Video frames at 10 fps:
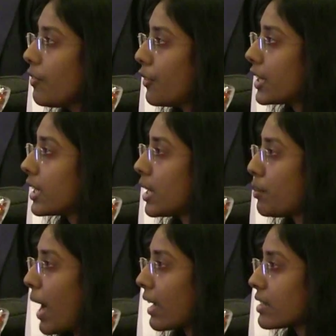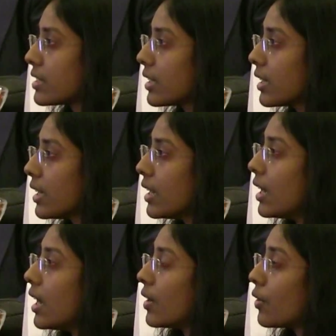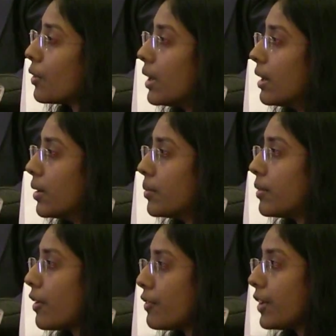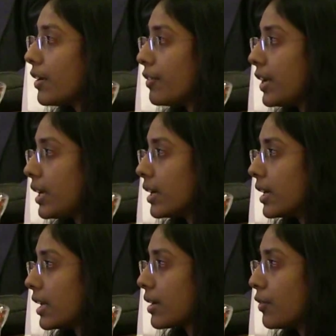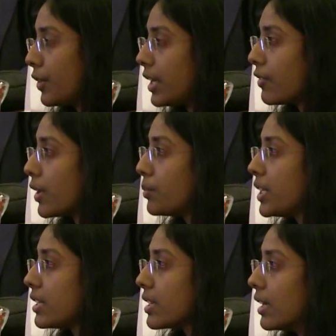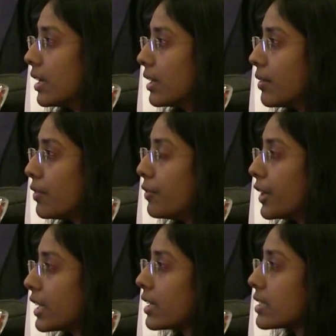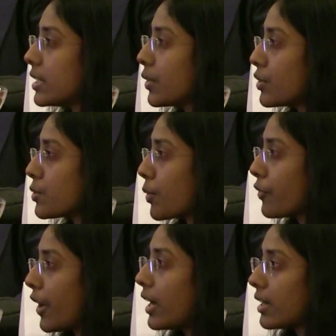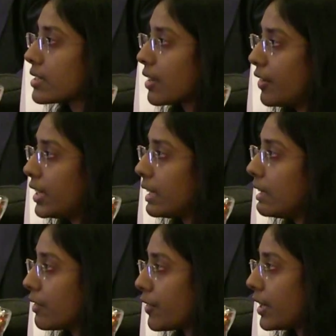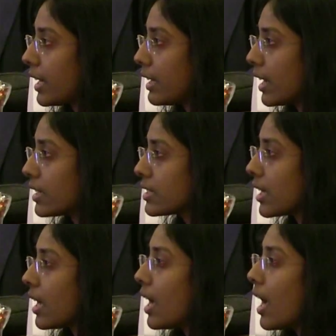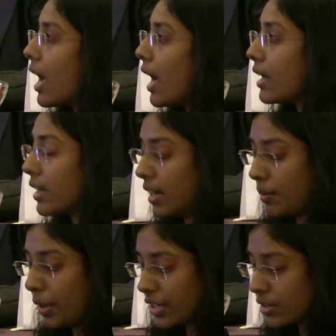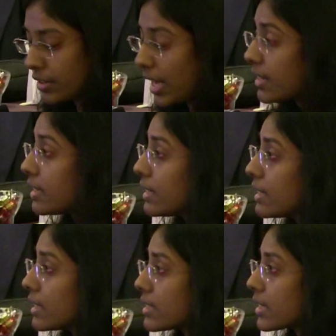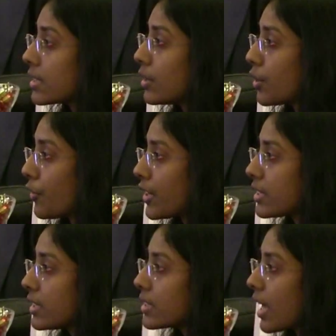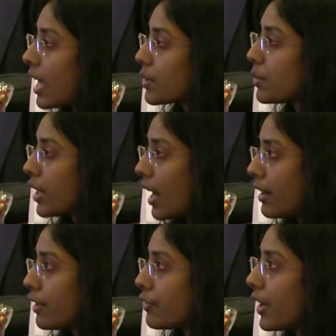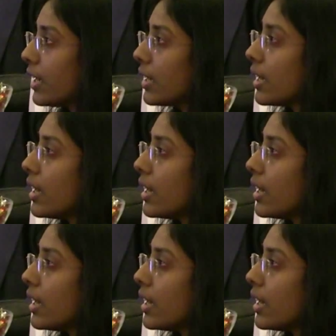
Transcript: vertical packaging. Now we developed the vertical sequence profile at the 17 different areas, and based on that the 6 lithofacies has been identified.